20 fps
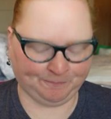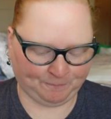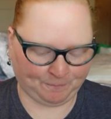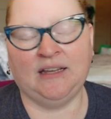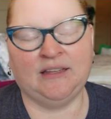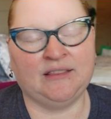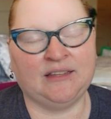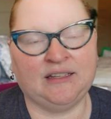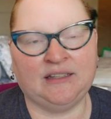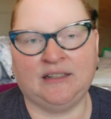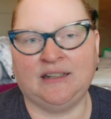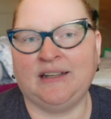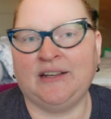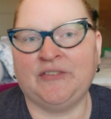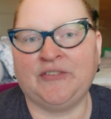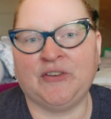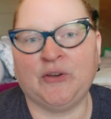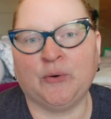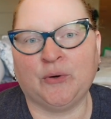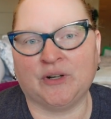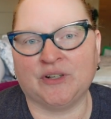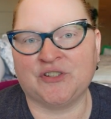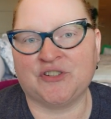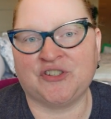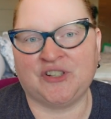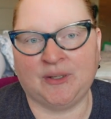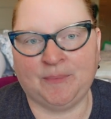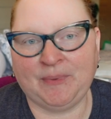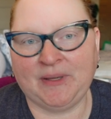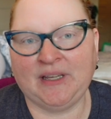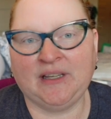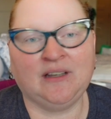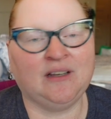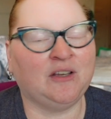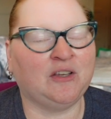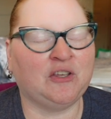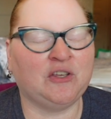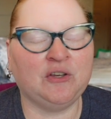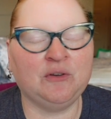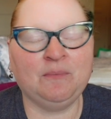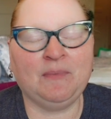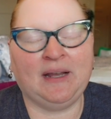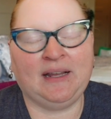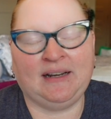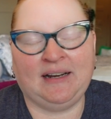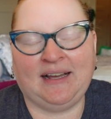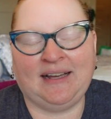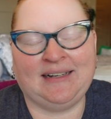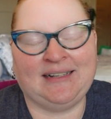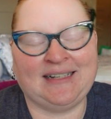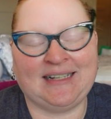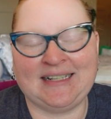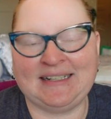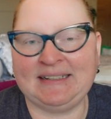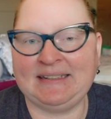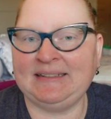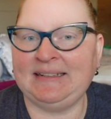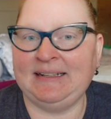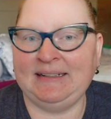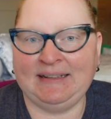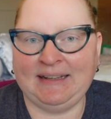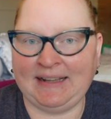And then if you are shipping, you may not need